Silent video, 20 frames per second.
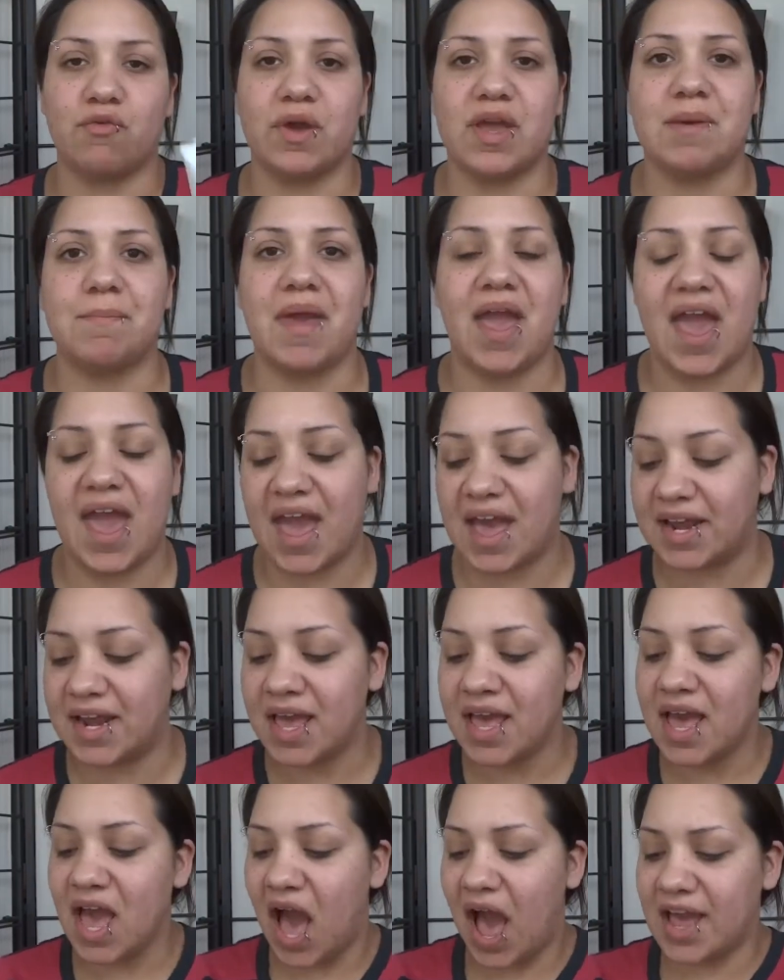cream. And
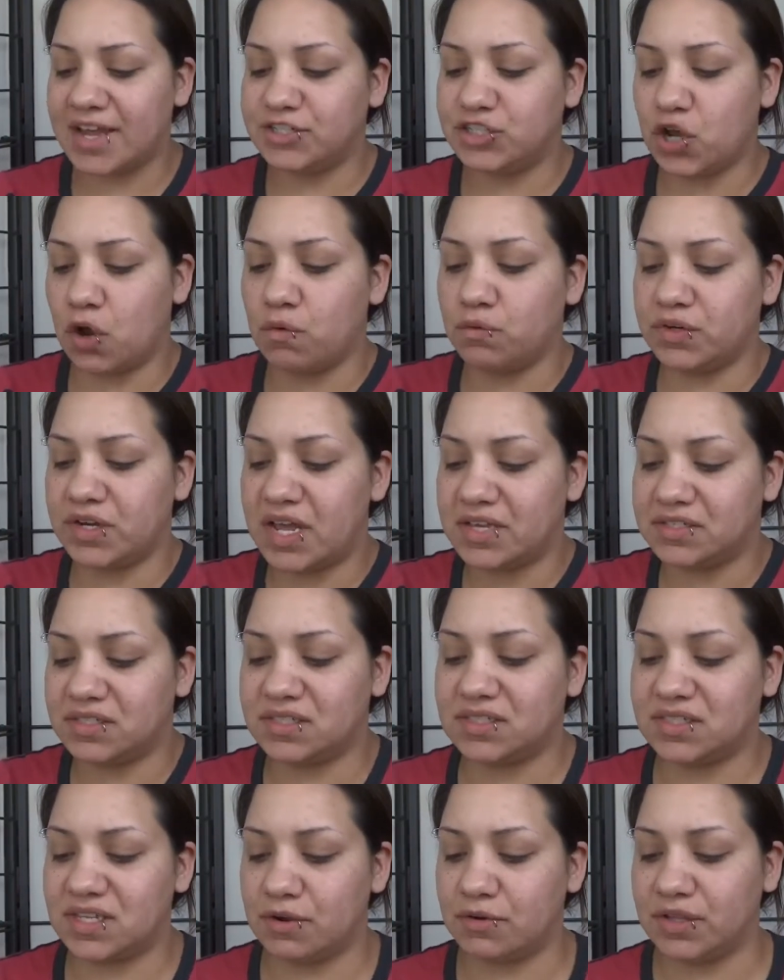I don't
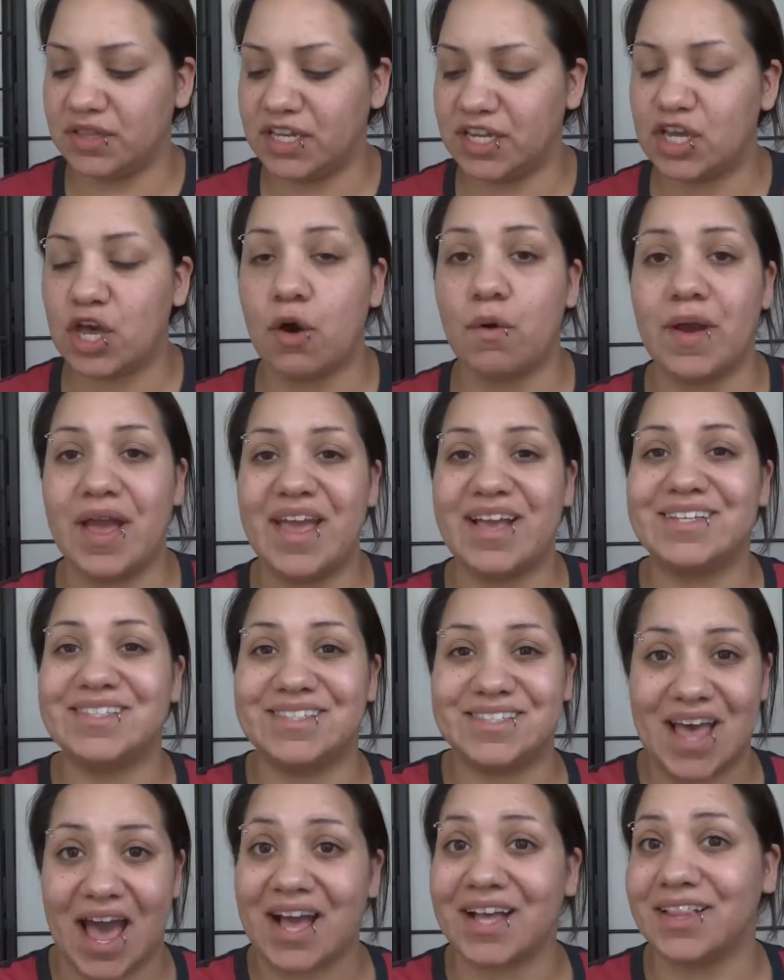necessarily go
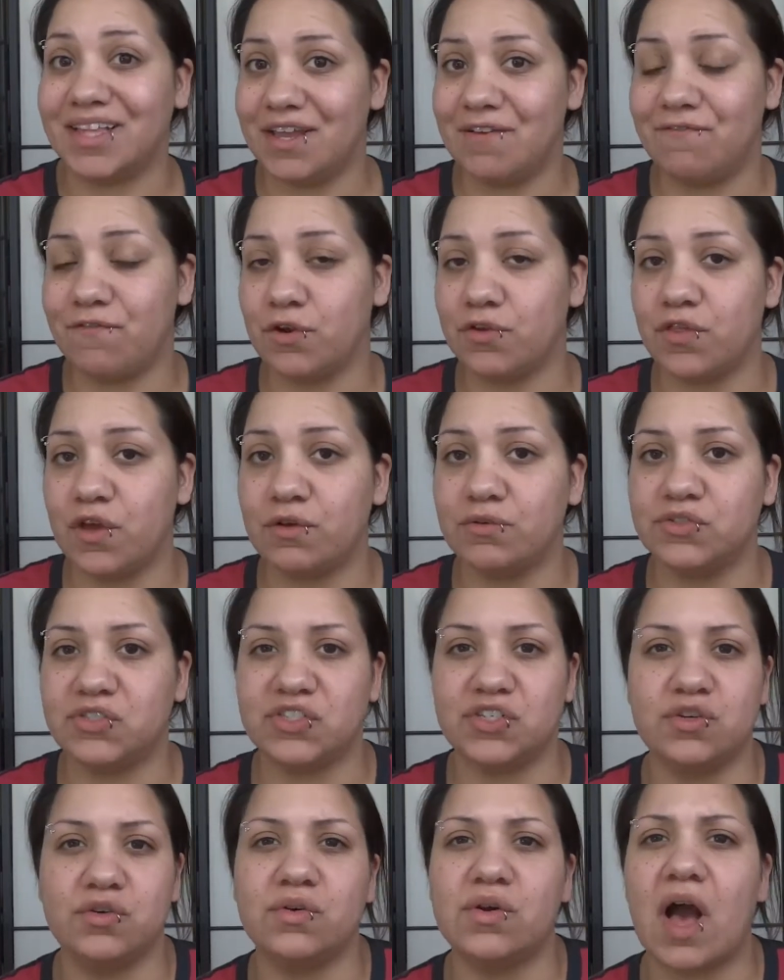exactly for those
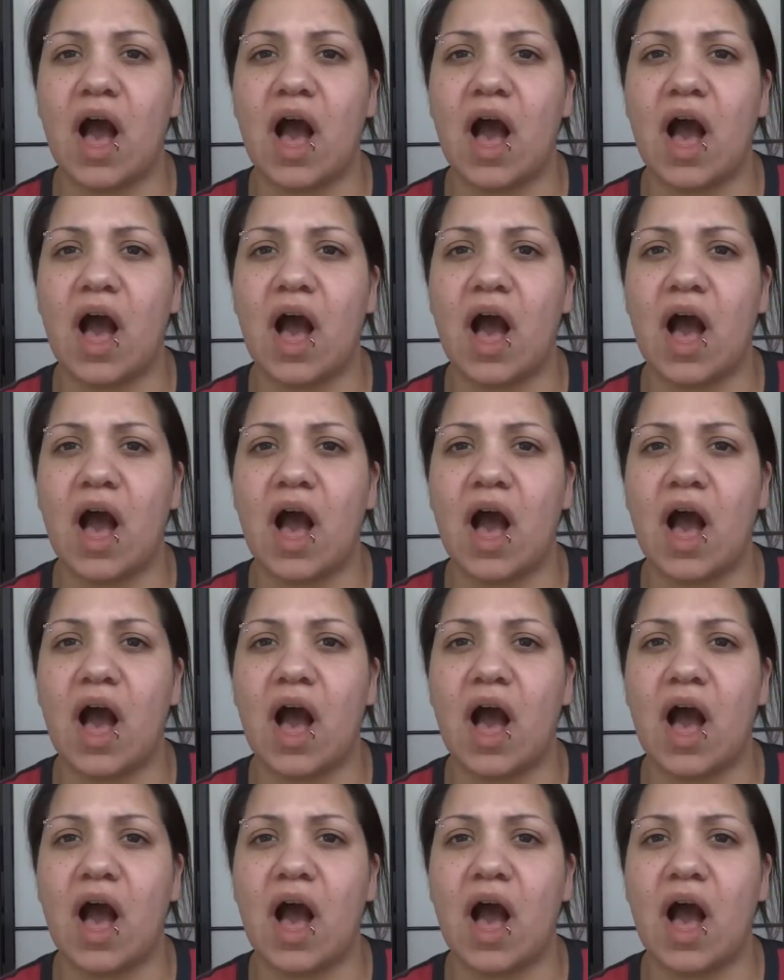two.